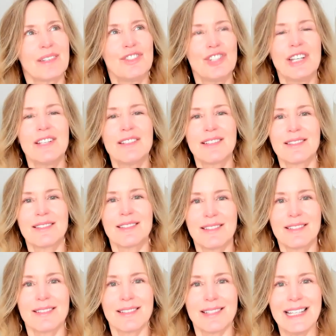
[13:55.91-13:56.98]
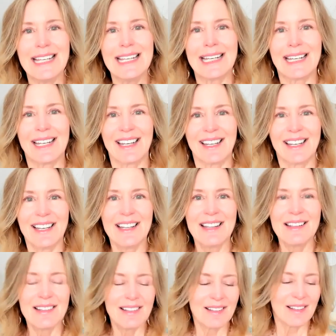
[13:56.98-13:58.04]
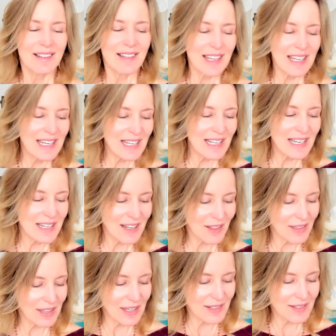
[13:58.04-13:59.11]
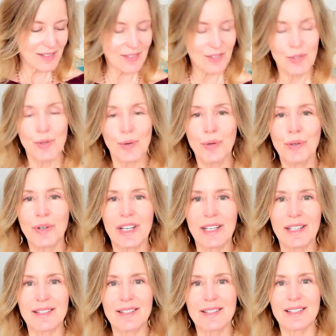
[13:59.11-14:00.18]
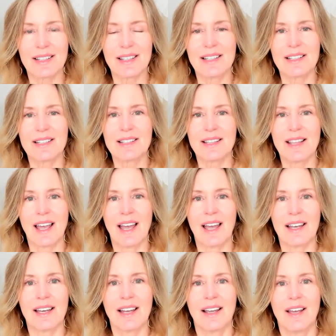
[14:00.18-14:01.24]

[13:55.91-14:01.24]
Jesus is seeding in in these stories is that